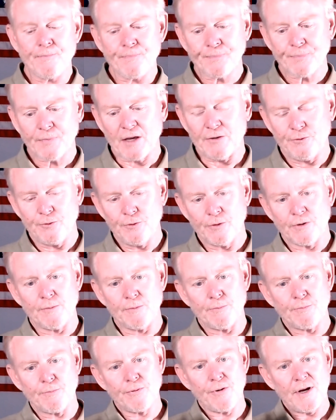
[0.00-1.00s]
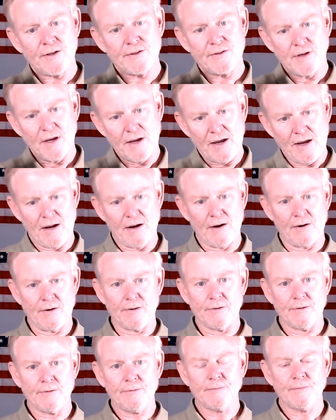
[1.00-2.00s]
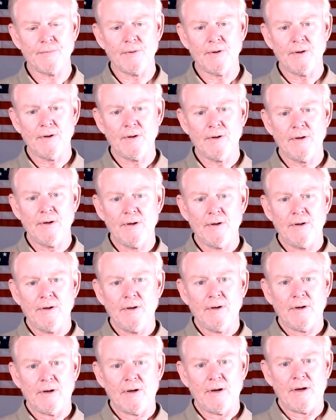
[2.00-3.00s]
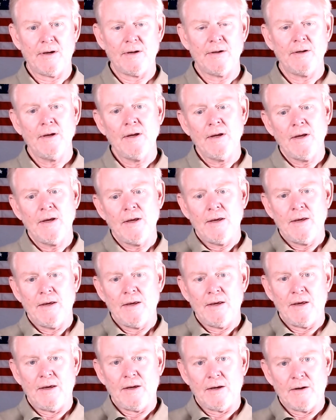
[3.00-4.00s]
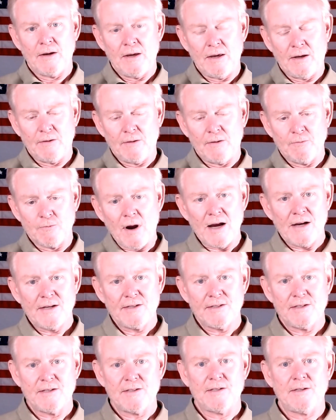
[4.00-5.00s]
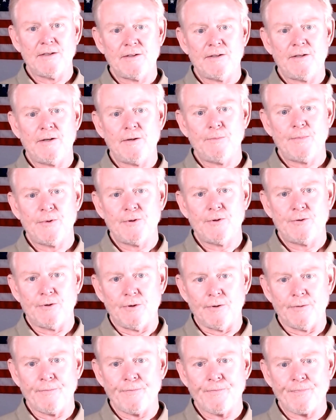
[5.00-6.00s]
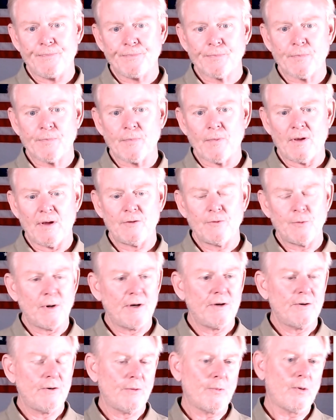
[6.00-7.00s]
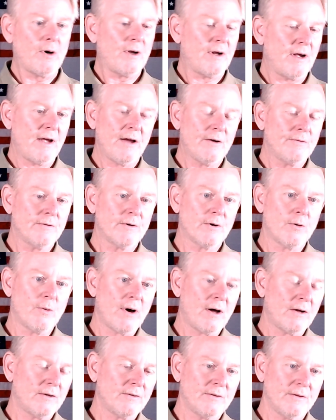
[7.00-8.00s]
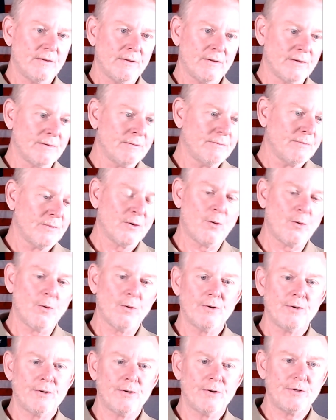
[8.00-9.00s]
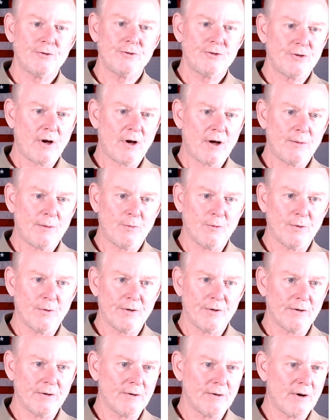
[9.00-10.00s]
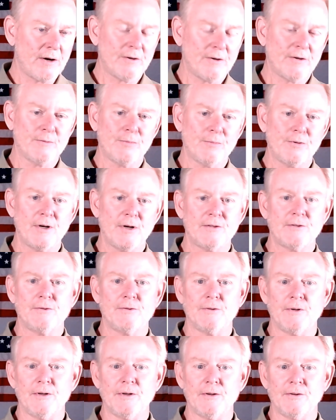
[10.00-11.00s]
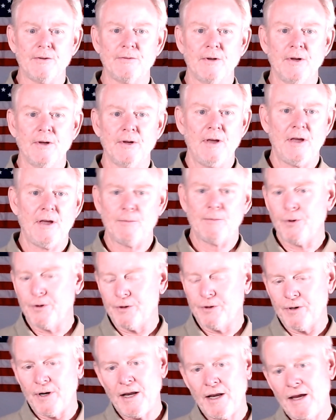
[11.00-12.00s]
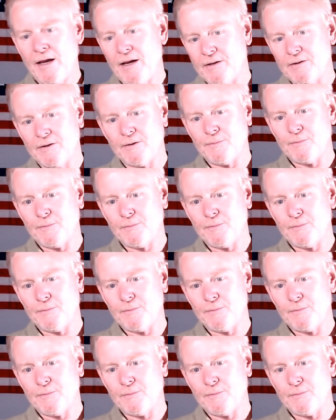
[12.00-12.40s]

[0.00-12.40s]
as you compress air, okay, it rises in temperature. That's why you don't want to ever go out to the corner of your shop where your air compressor is and put your hand up